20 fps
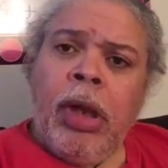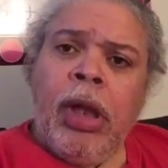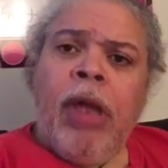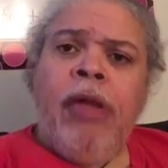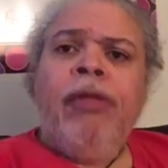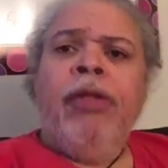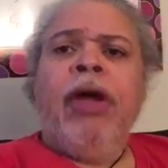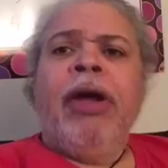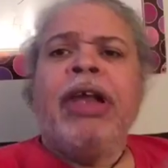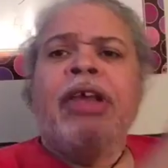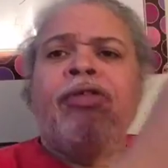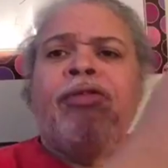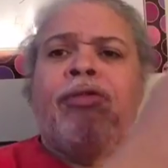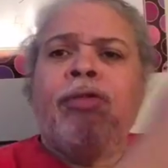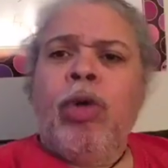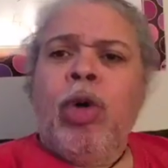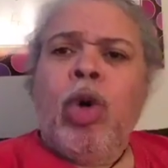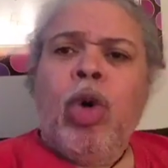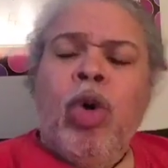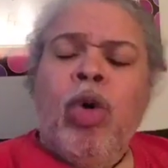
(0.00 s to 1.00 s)
There is
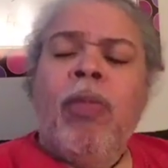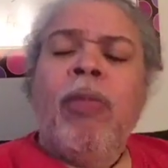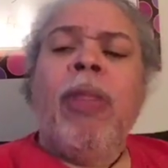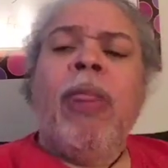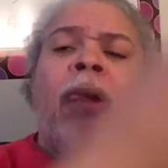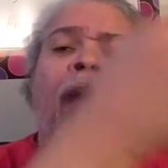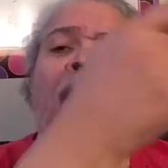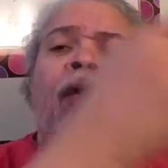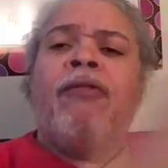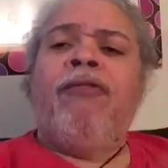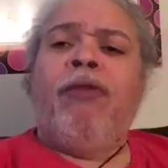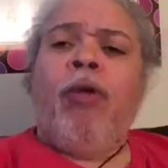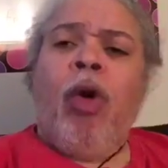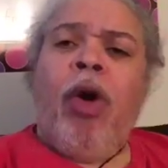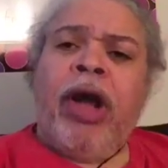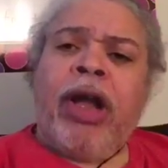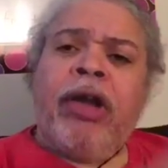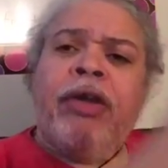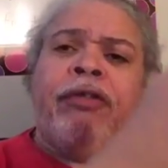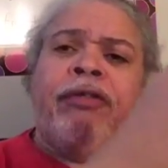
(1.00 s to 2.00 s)
room
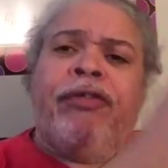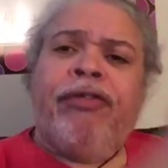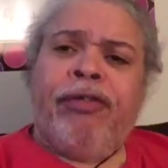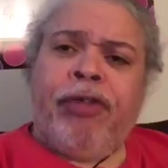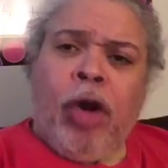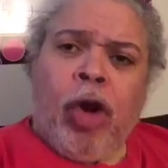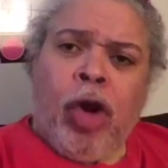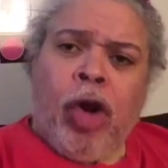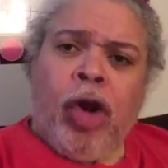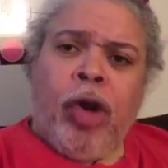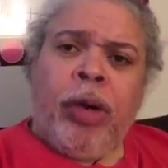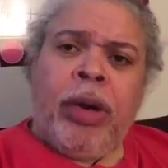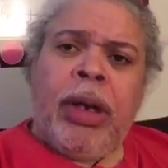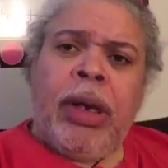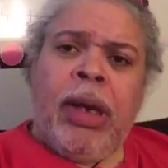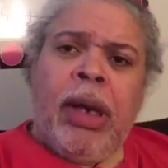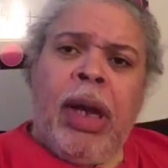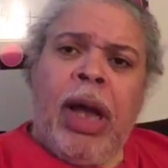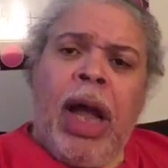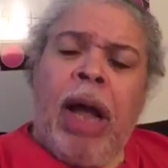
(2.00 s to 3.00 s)
for concern
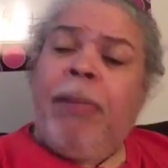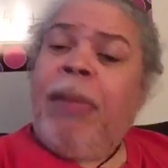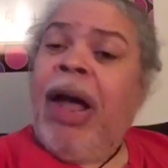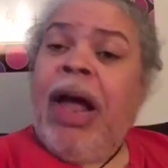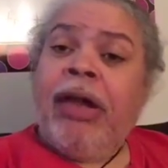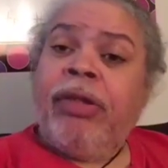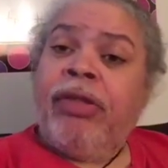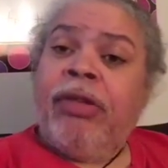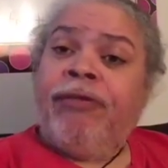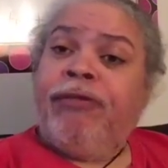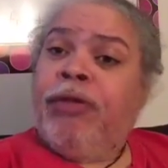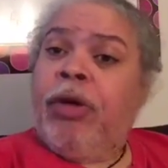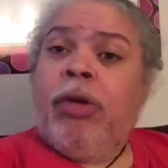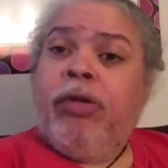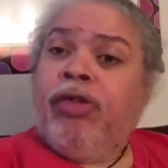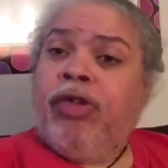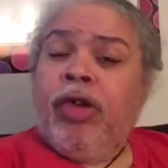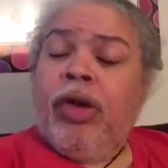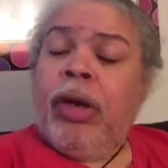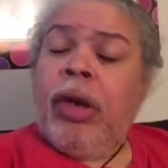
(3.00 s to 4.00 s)
about the
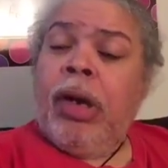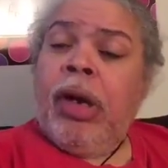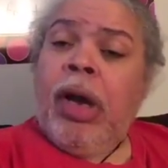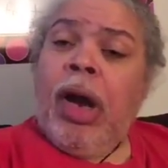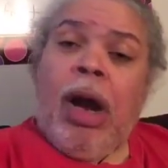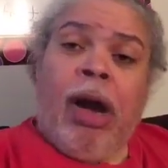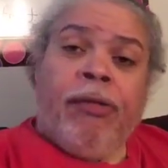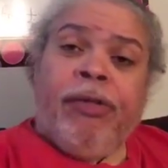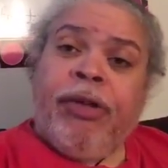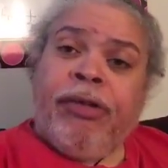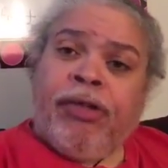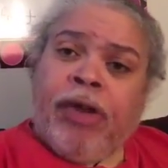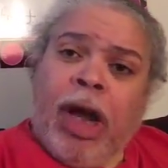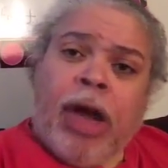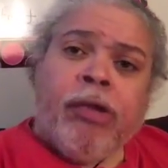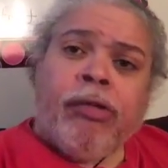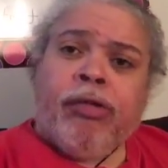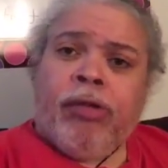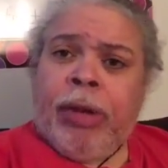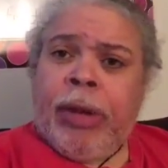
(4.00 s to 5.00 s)
future of this
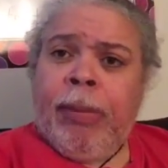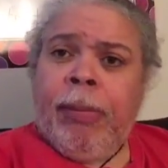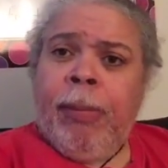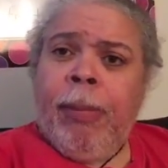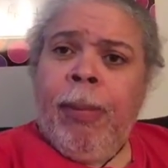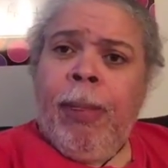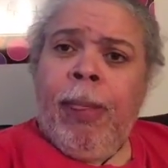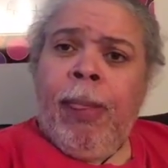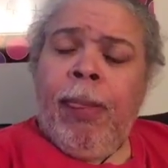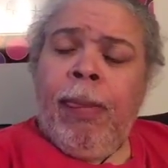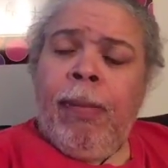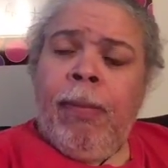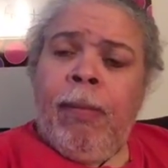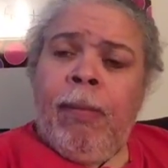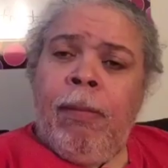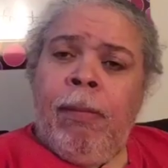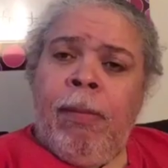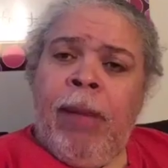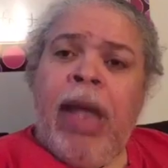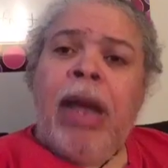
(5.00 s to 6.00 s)
country,
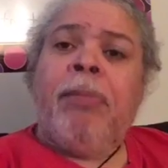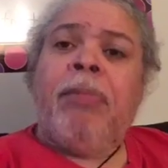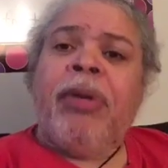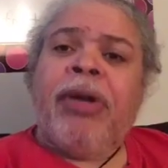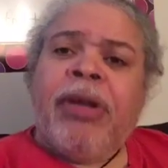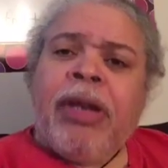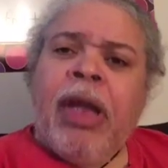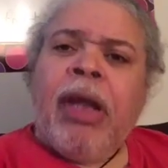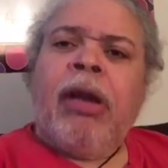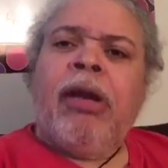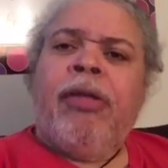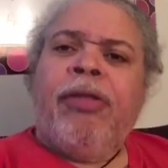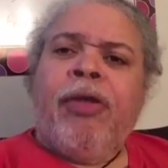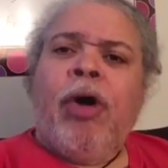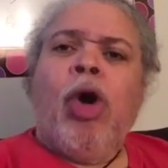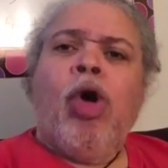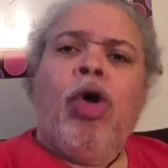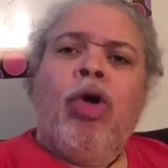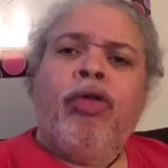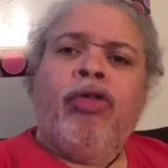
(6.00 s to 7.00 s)
in particular
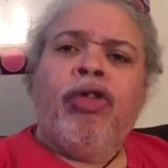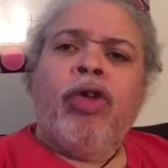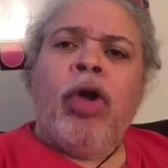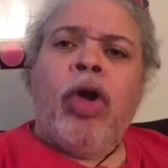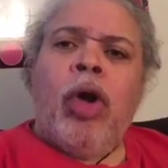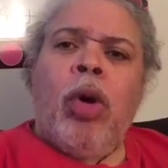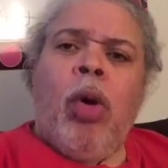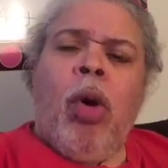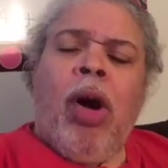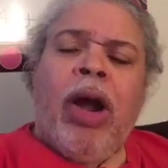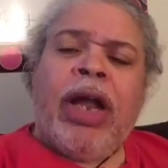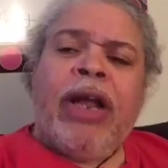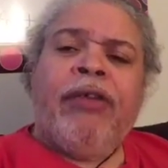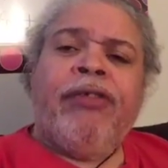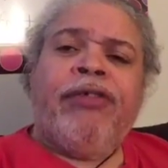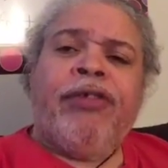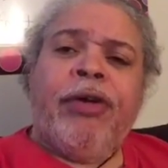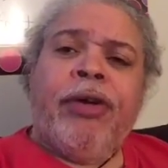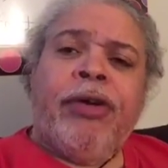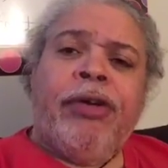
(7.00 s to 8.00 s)
those who are
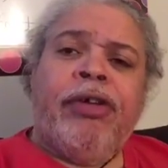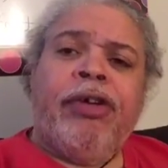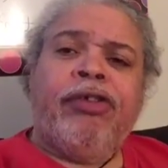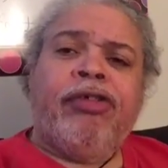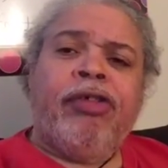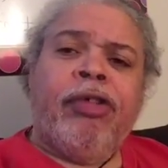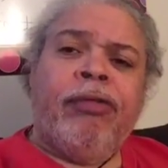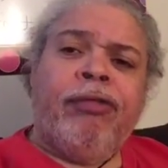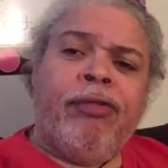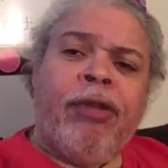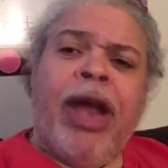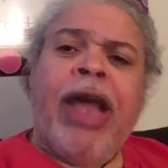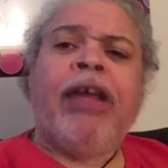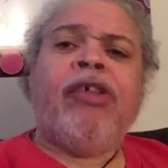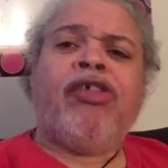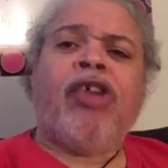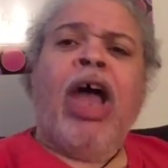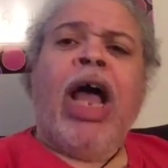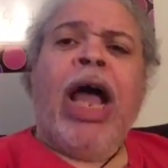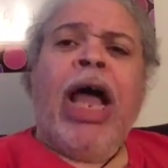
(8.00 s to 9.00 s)
considered
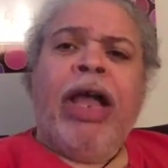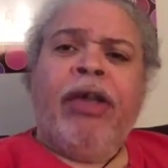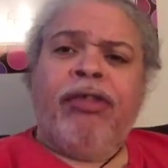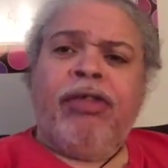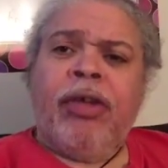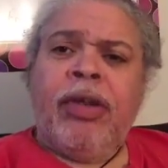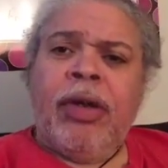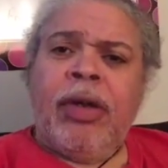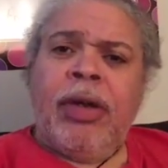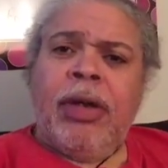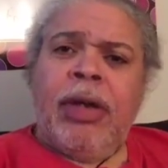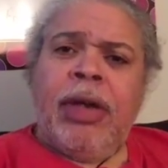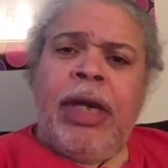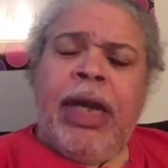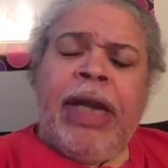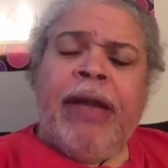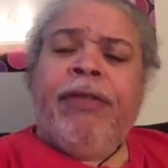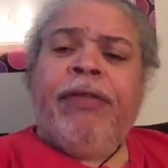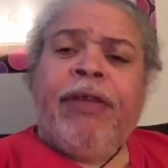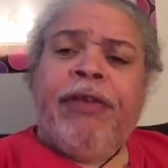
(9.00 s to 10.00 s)
disenfranchised
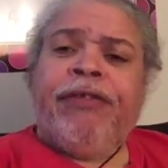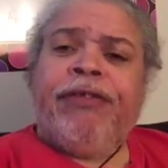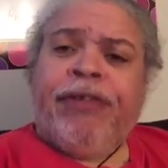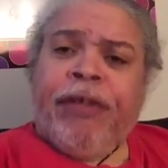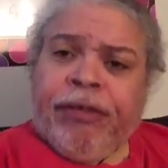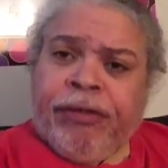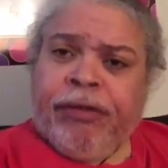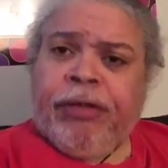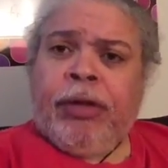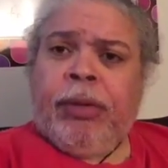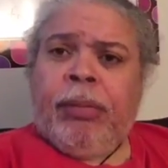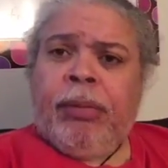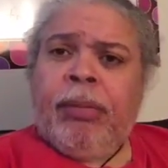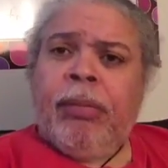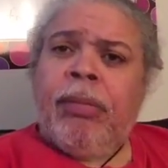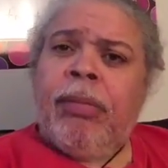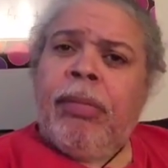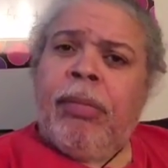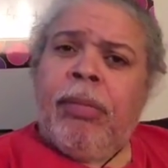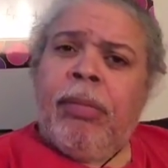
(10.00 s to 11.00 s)
in this system,
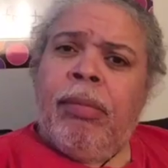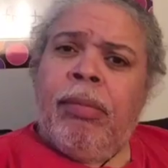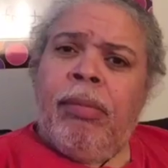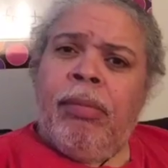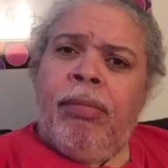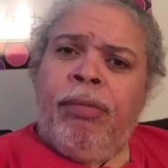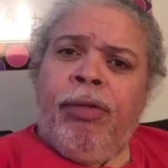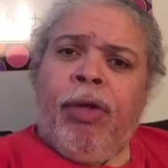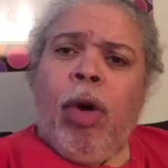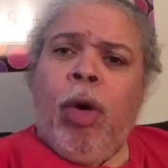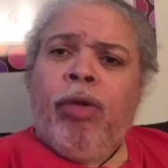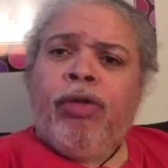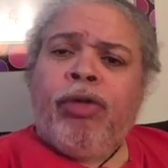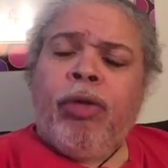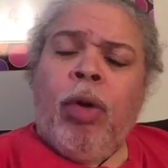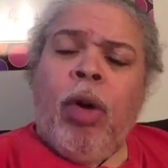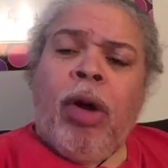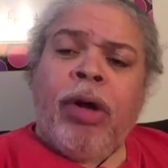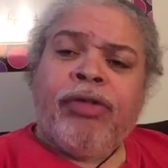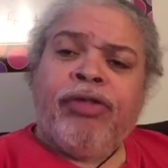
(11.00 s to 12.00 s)
those who
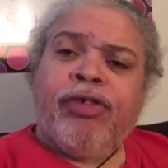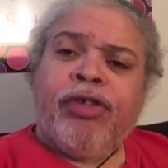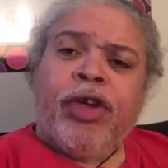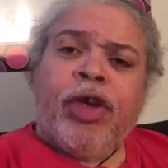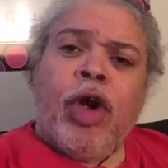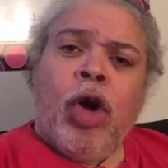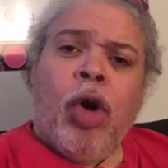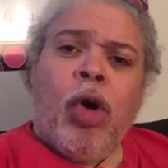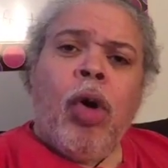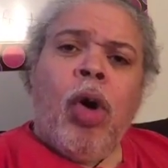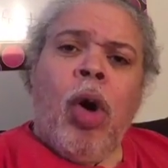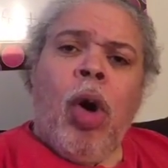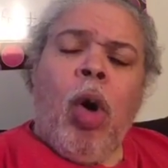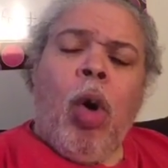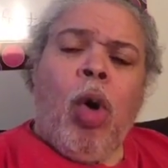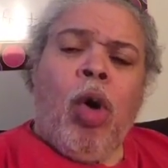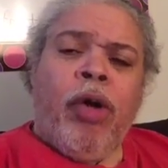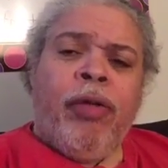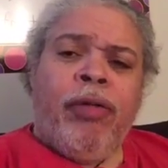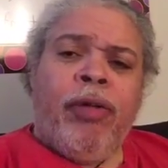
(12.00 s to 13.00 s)
are still
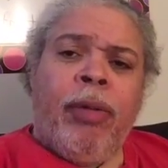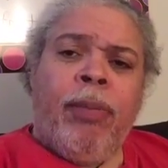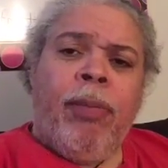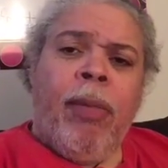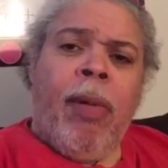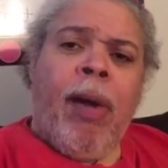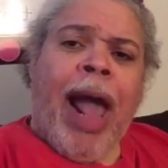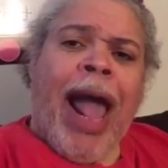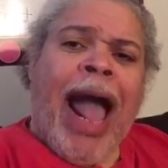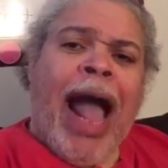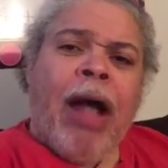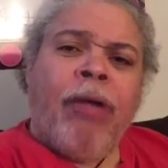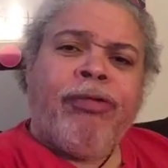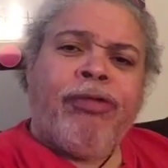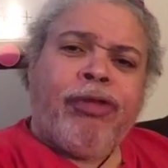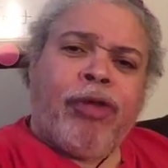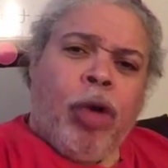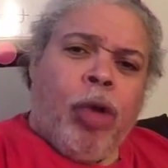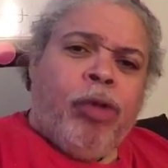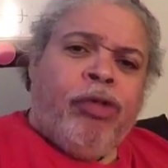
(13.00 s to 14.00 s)
on the
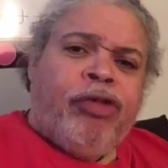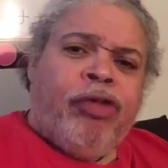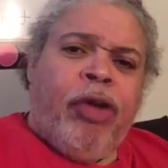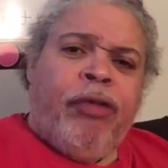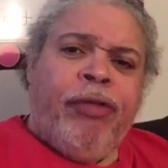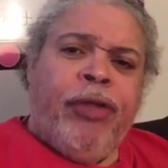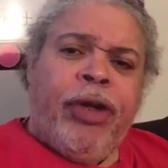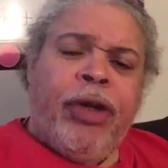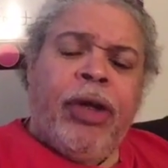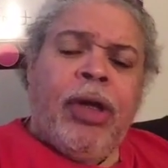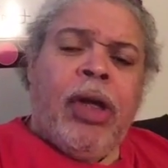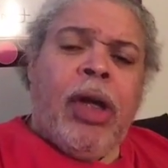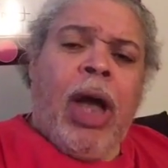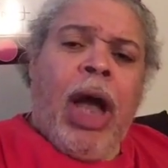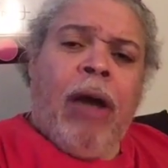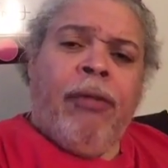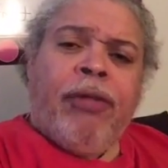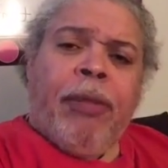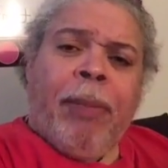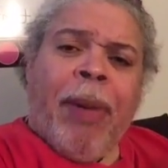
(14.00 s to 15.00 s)
outskirts of the
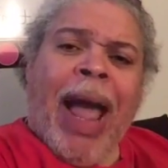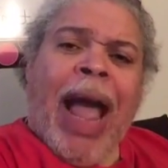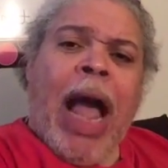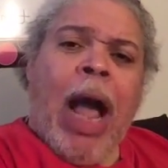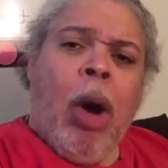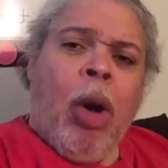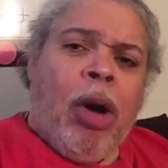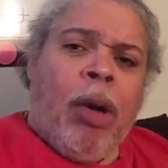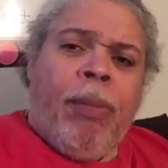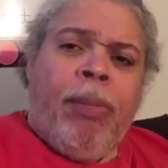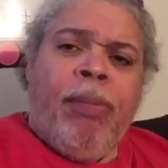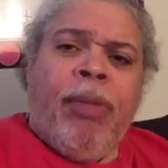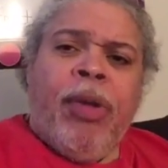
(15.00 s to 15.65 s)
power